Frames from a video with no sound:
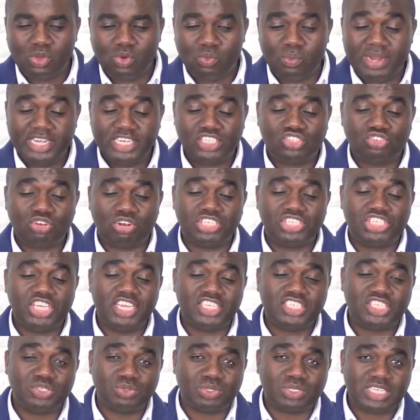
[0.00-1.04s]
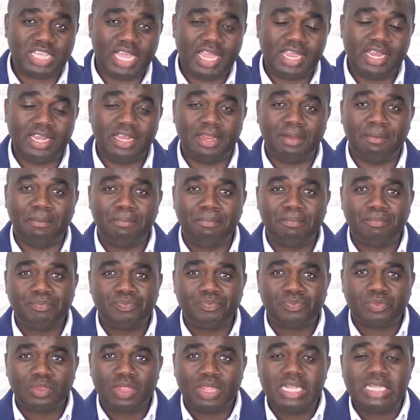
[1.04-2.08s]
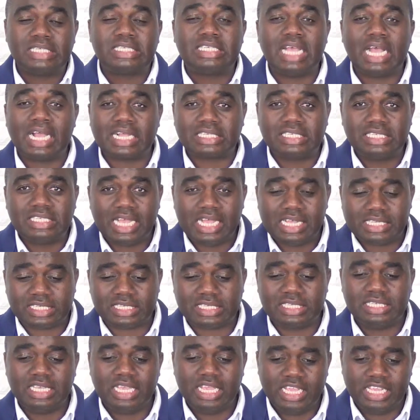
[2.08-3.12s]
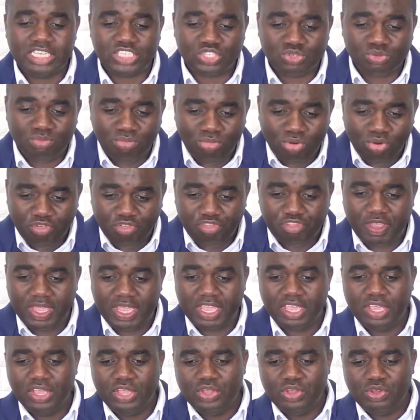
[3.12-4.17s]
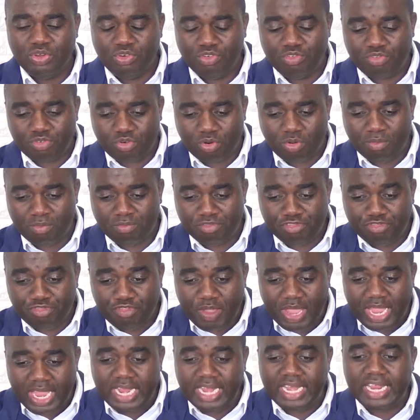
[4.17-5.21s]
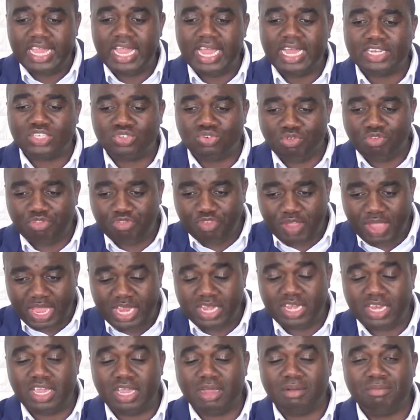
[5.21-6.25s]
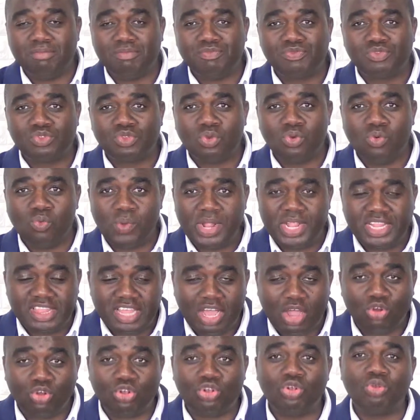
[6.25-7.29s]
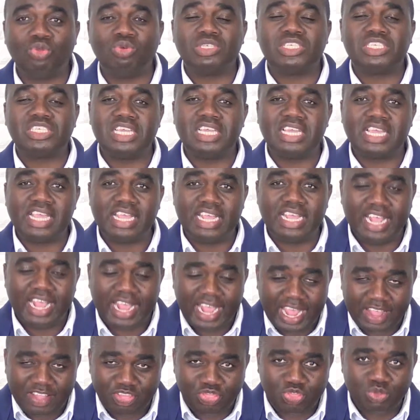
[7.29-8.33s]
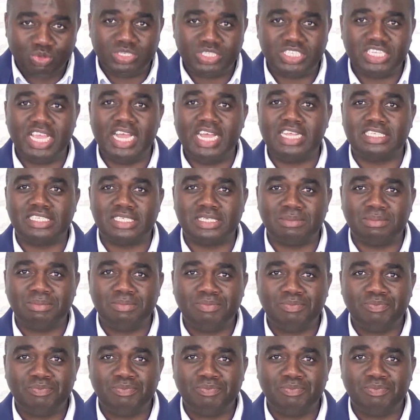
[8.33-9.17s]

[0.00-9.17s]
Winston Churchill said, success is moving from failure to failure without losing enthusiasm,